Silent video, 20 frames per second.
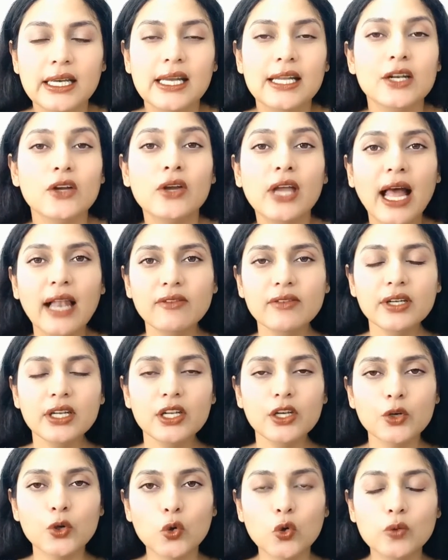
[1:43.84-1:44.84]
Now, Calvin
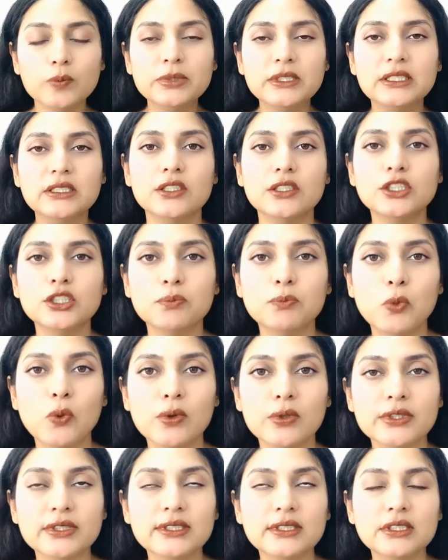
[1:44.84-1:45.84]
and Hobbes touch
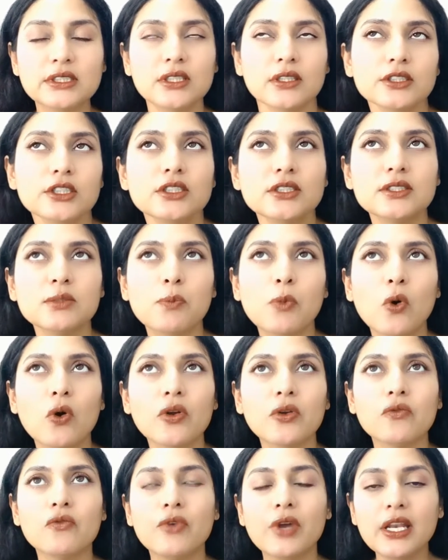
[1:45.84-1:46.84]
upon touches
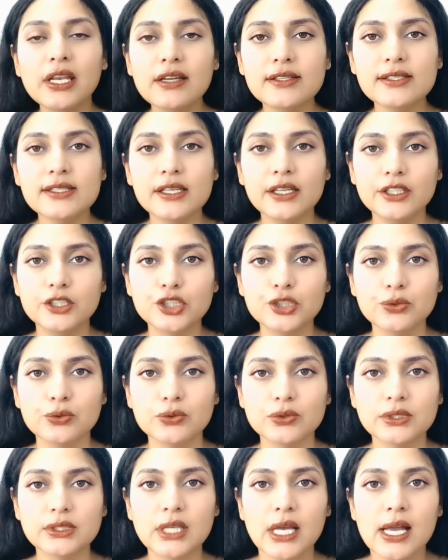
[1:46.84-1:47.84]
upon various
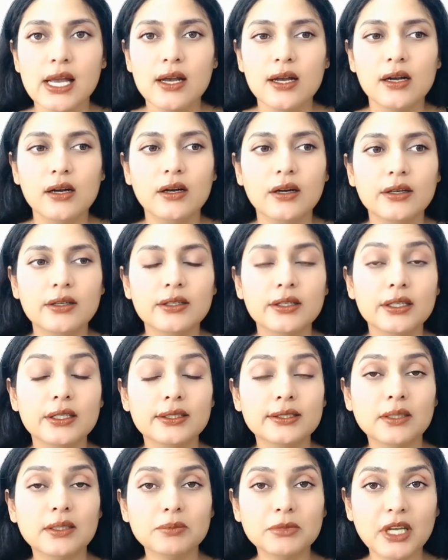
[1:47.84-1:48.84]
issues. Uh,
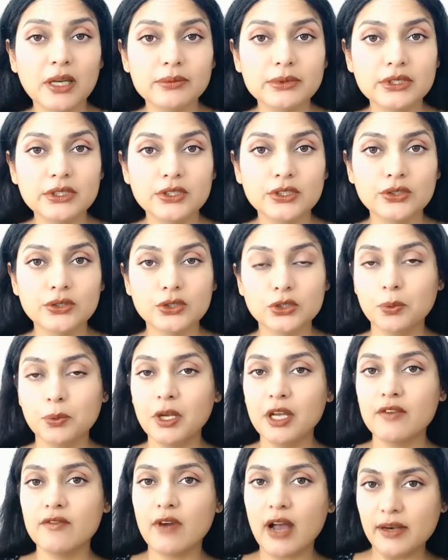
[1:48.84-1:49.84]
sometimes it used to be
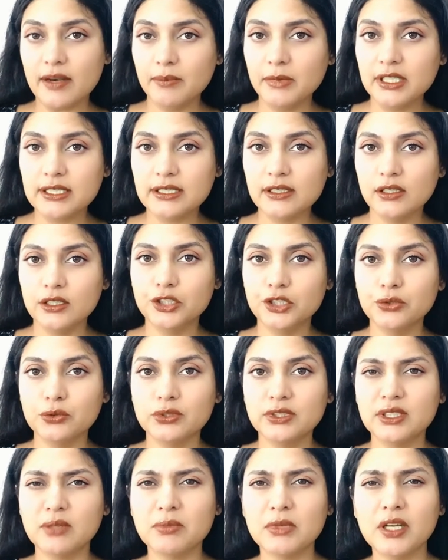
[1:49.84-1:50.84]
environmental issues.
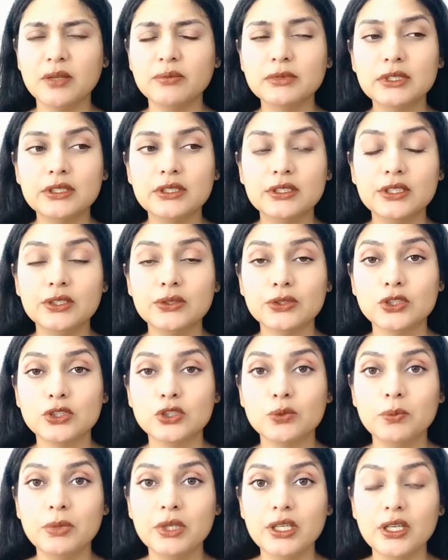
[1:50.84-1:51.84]
Sometimes it used to
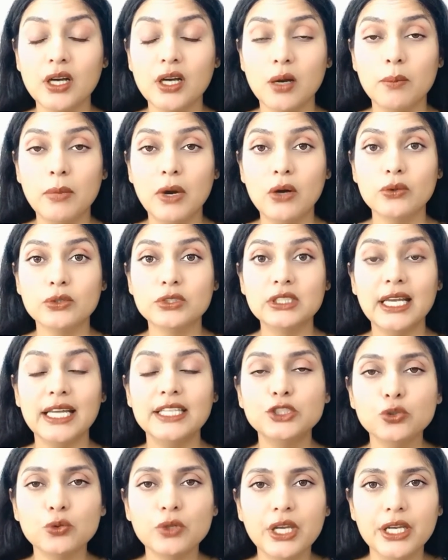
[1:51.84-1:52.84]
be about
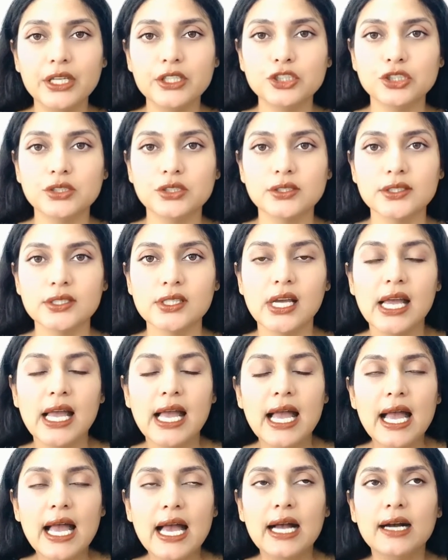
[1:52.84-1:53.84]
education
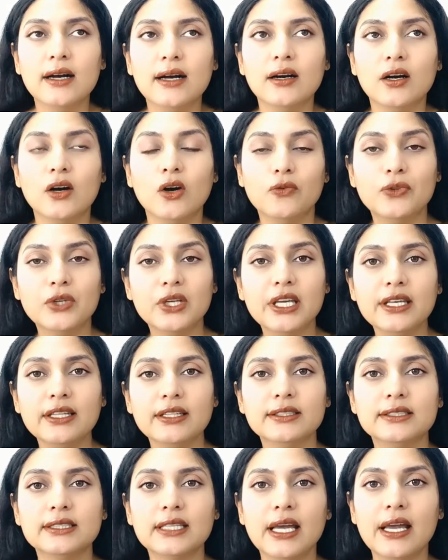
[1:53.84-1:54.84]
uh, of the
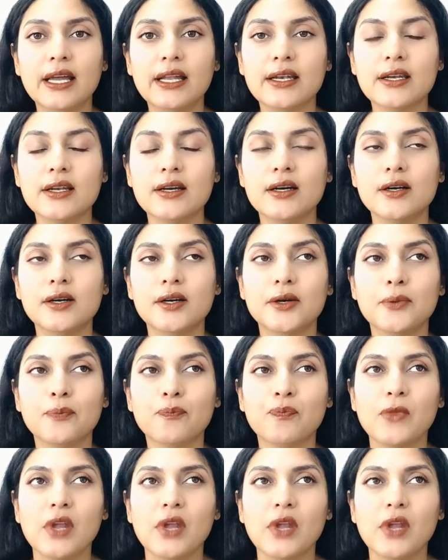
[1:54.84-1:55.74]
kids and um,